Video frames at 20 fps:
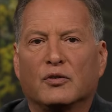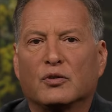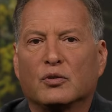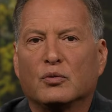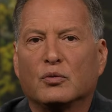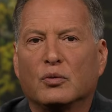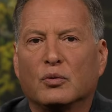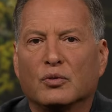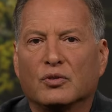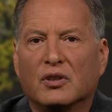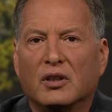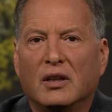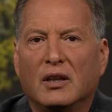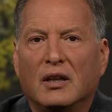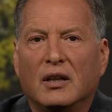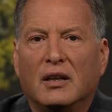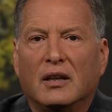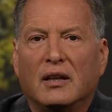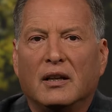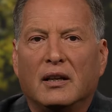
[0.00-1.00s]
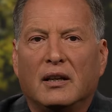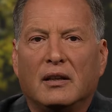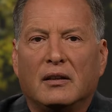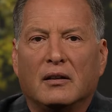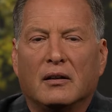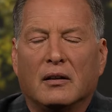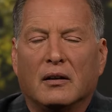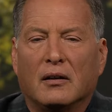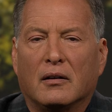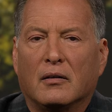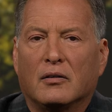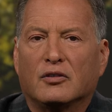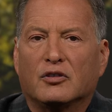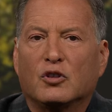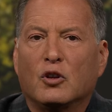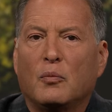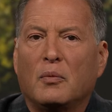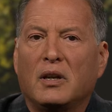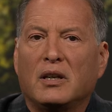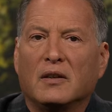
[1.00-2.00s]
tools in
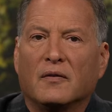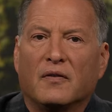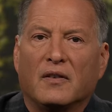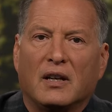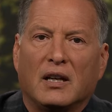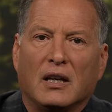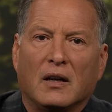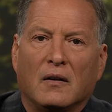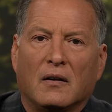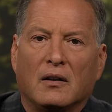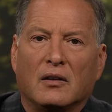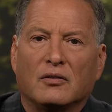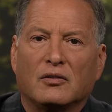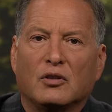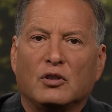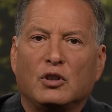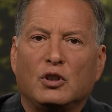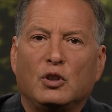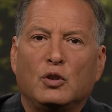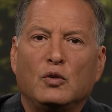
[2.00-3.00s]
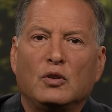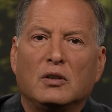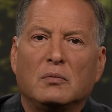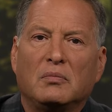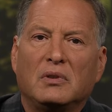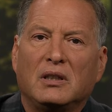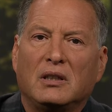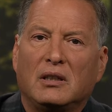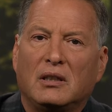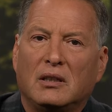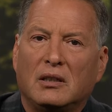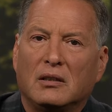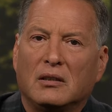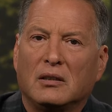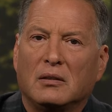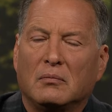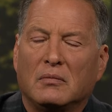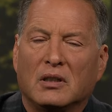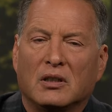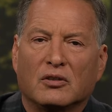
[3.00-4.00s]
so many different areas. You can be a
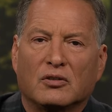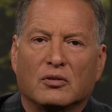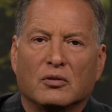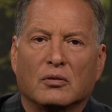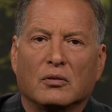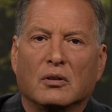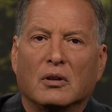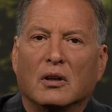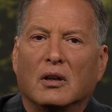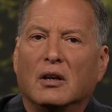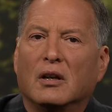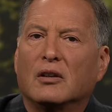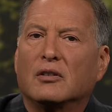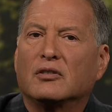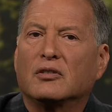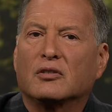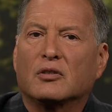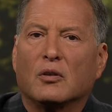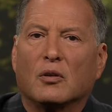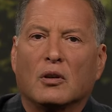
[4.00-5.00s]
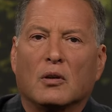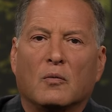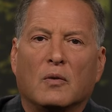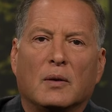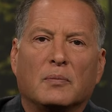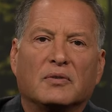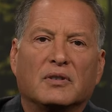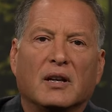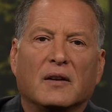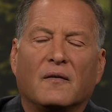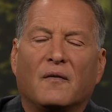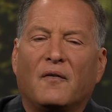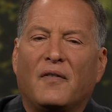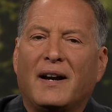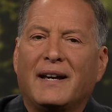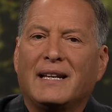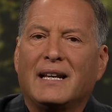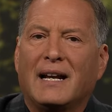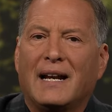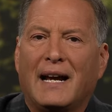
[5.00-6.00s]
healing minister. Just go to the website,
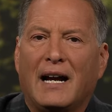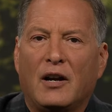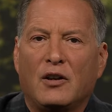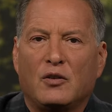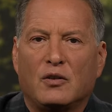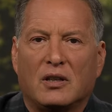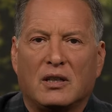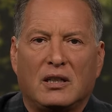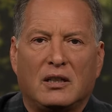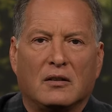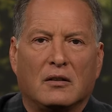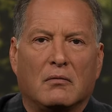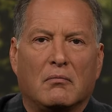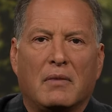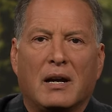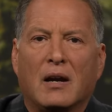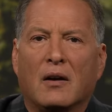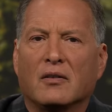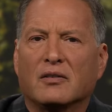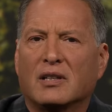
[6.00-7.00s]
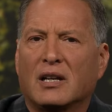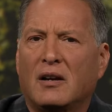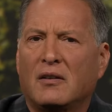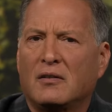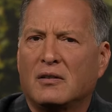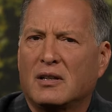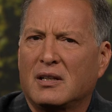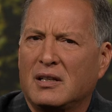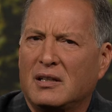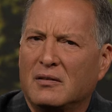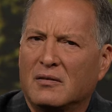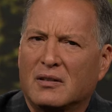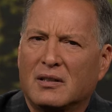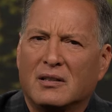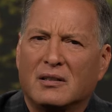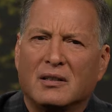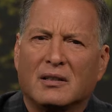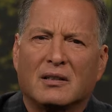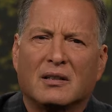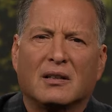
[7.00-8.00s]
find out how you can heal a marriage, how you can heal the
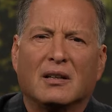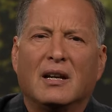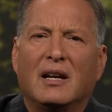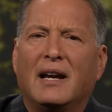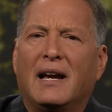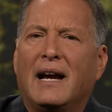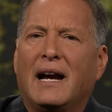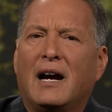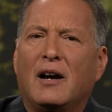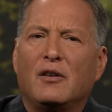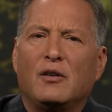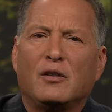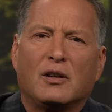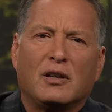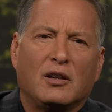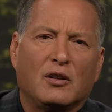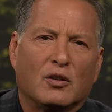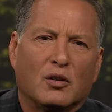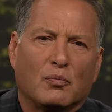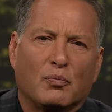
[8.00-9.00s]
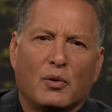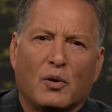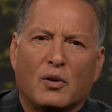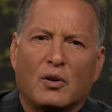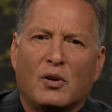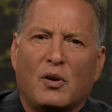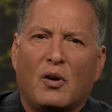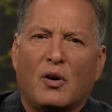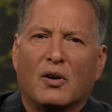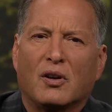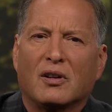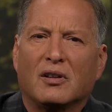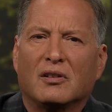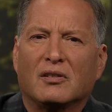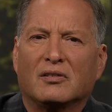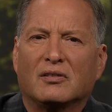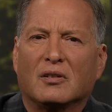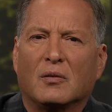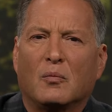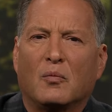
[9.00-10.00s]
addicted, how you can heal the brokenhearted in
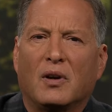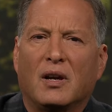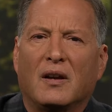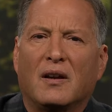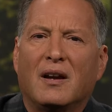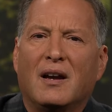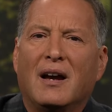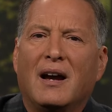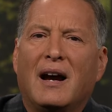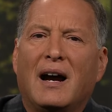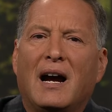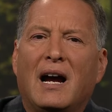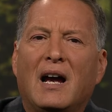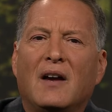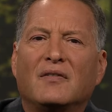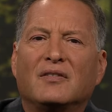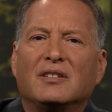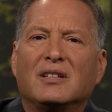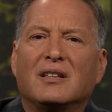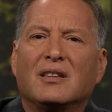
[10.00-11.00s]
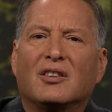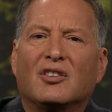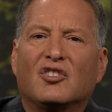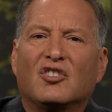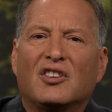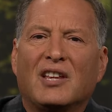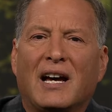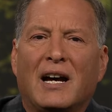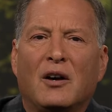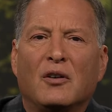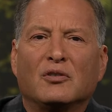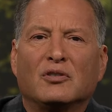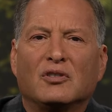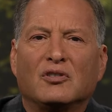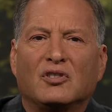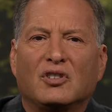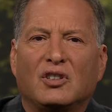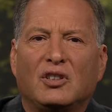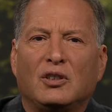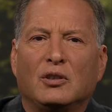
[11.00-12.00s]
some way. I have seen
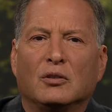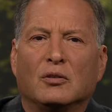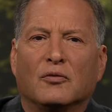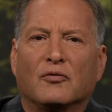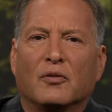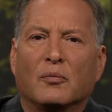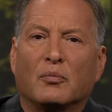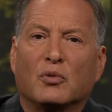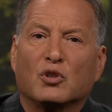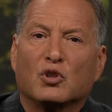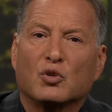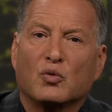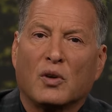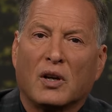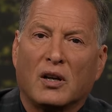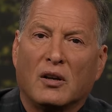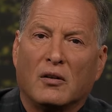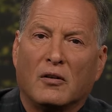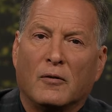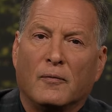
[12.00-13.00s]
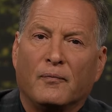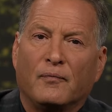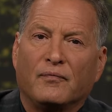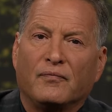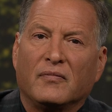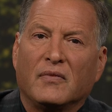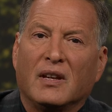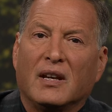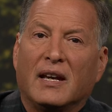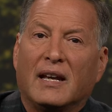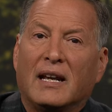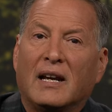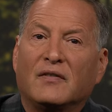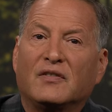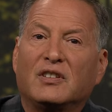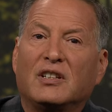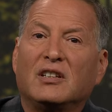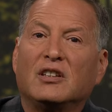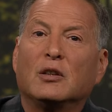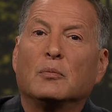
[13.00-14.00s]
thousands heal from betrayal, and I've
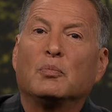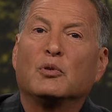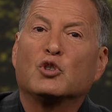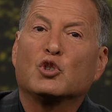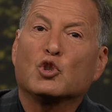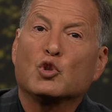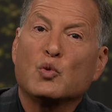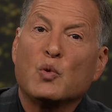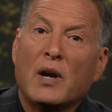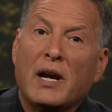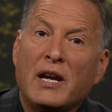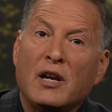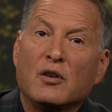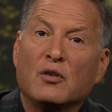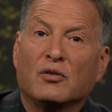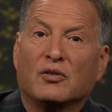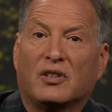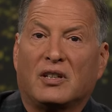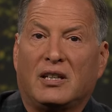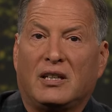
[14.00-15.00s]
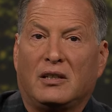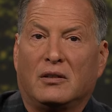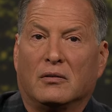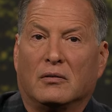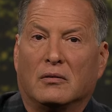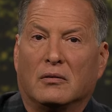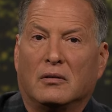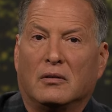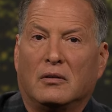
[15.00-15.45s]
seen the betrayers heal,